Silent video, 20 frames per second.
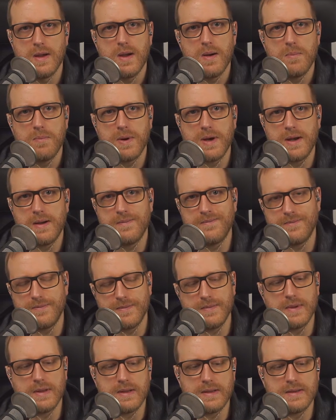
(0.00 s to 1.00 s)
But
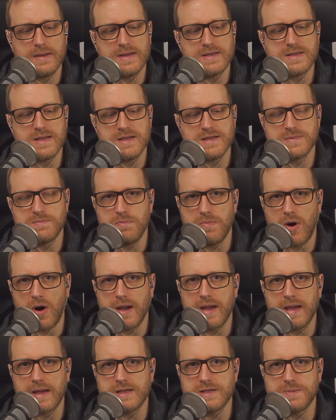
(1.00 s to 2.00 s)
this is my
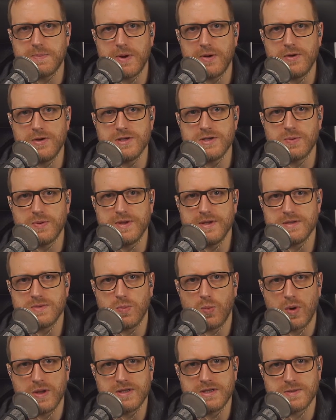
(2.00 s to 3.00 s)
experience with this
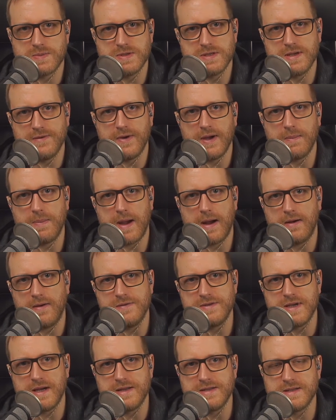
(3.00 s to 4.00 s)
one specific pair of
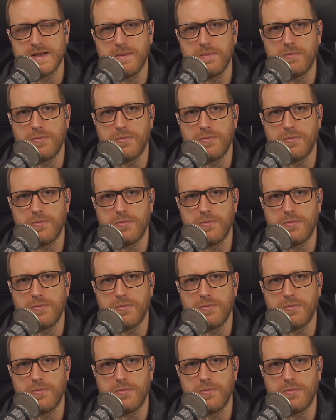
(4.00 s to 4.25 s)
ZSN